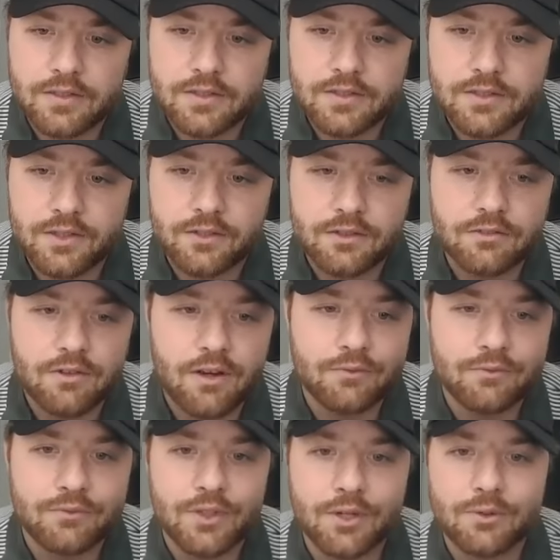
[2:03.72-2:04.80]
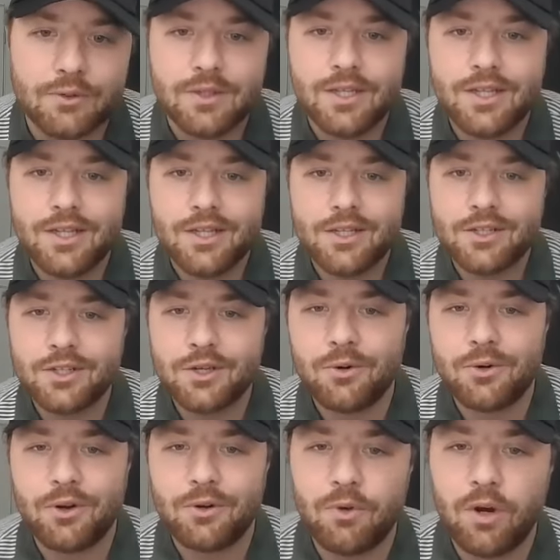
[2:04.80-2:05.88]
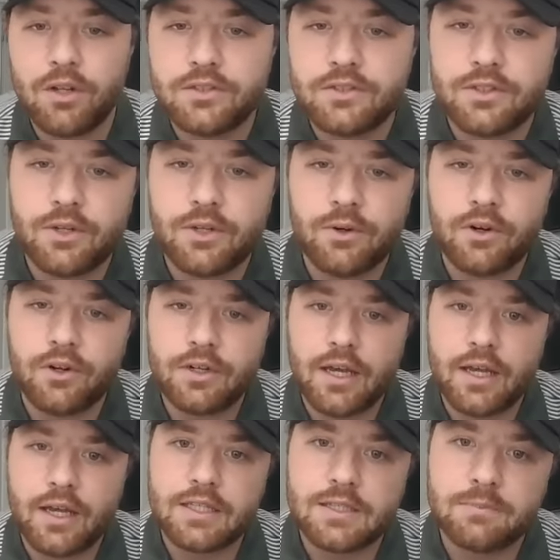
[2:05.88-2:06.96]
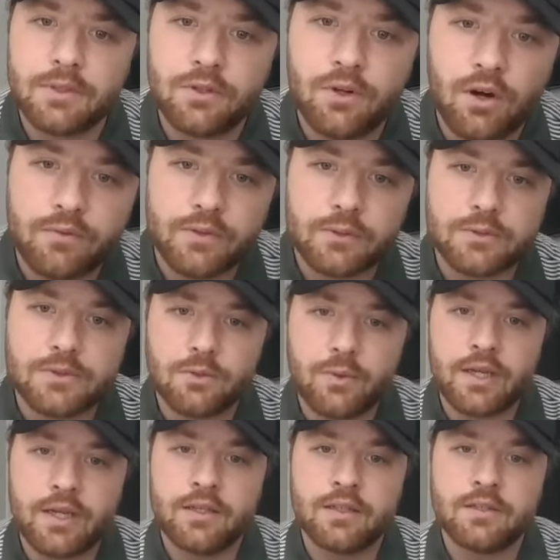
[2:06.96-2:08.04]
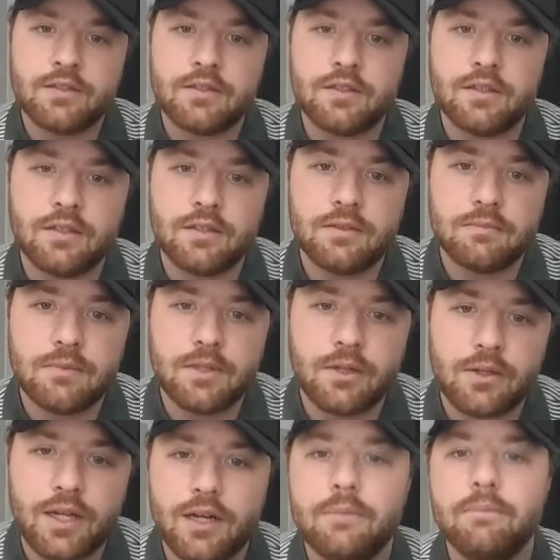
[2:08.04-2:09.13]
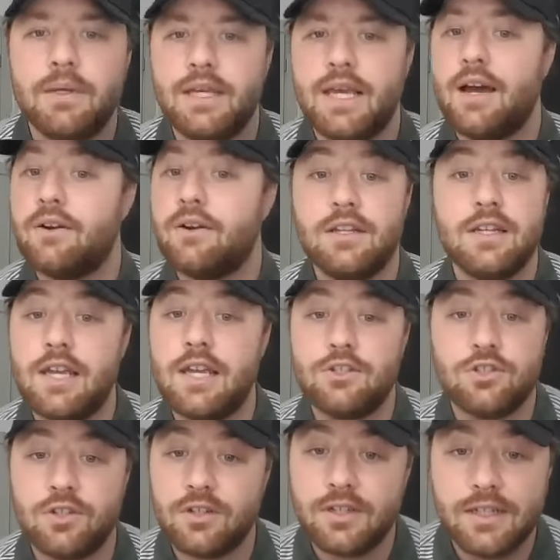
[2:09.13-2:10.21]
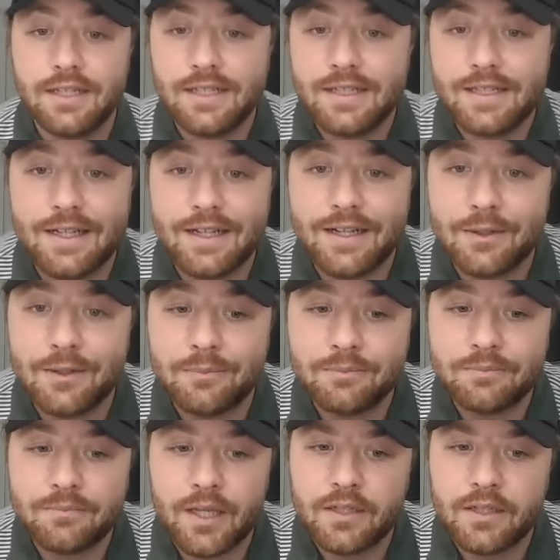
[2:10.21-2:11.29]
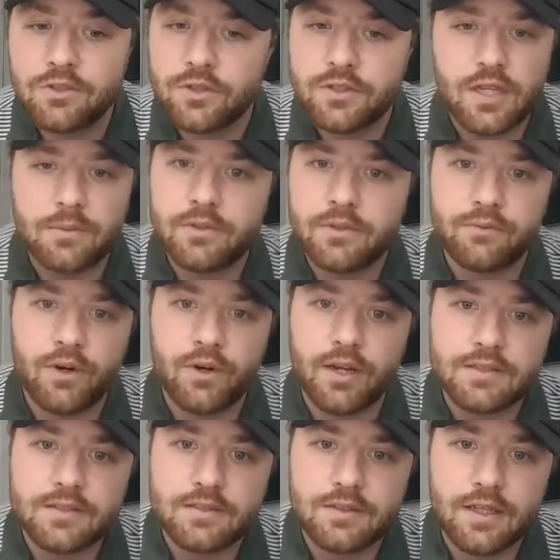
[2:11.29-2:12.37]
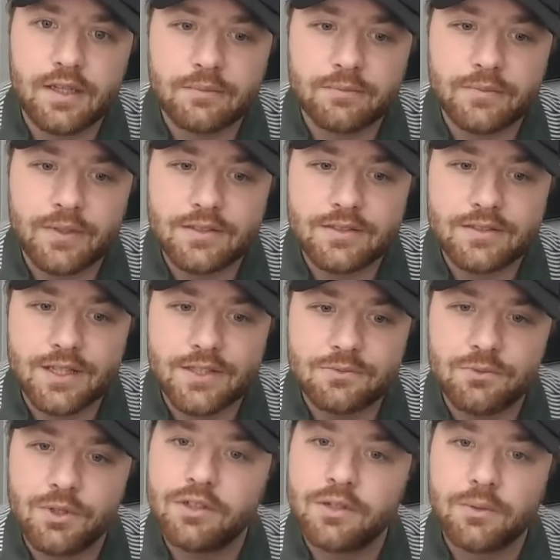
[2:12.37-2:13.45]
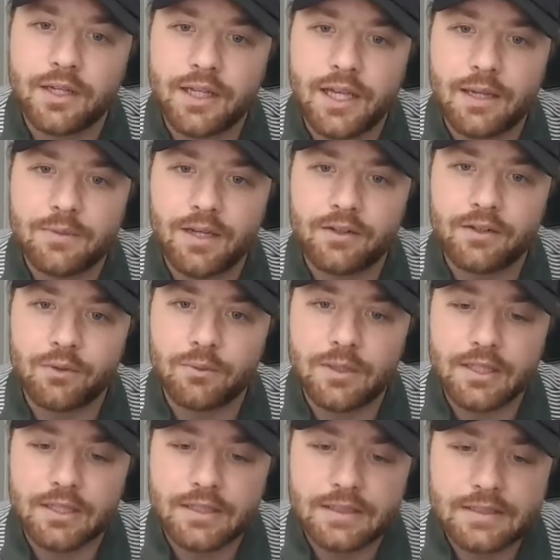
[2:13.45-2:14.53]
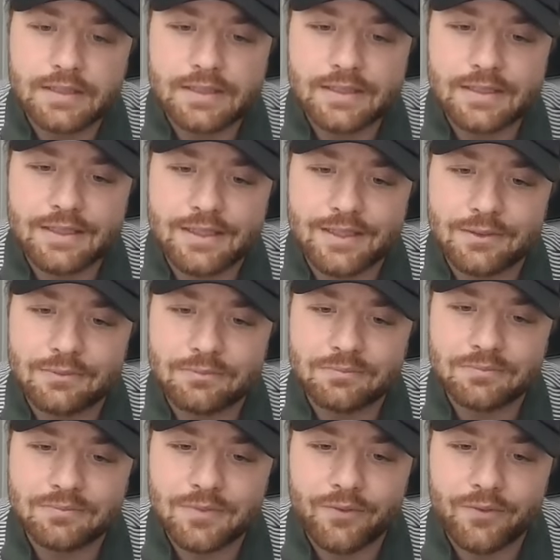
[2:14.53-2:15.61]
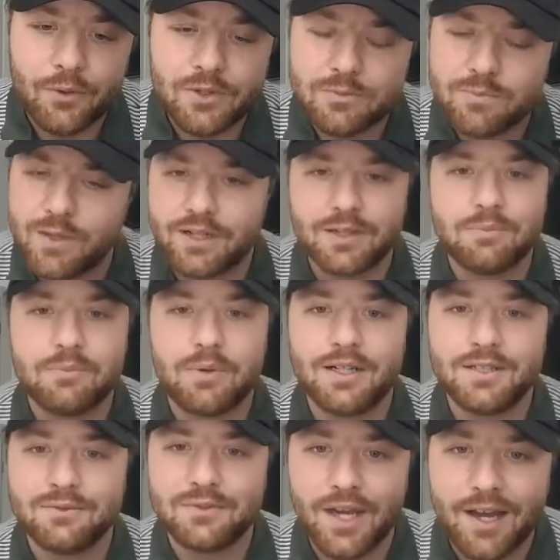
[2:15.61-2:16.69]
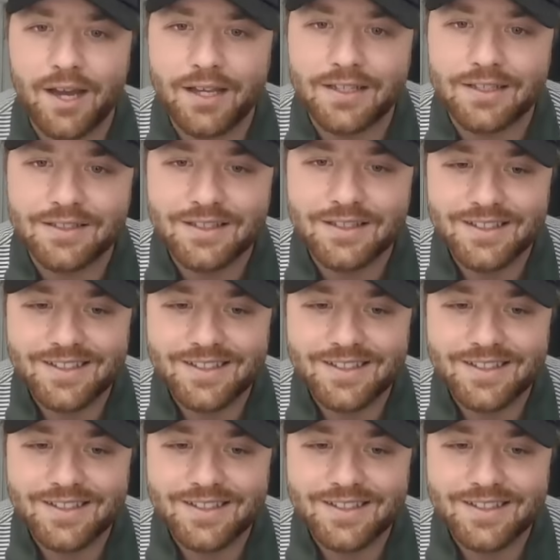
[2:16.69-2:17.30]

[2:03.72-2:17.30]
necessarily love, going on runs or going on hikes, but golfing was a way to kind of be out in nature, and enjoy time with your friends. That's really what it came down for me. I've always been a competitive guy, and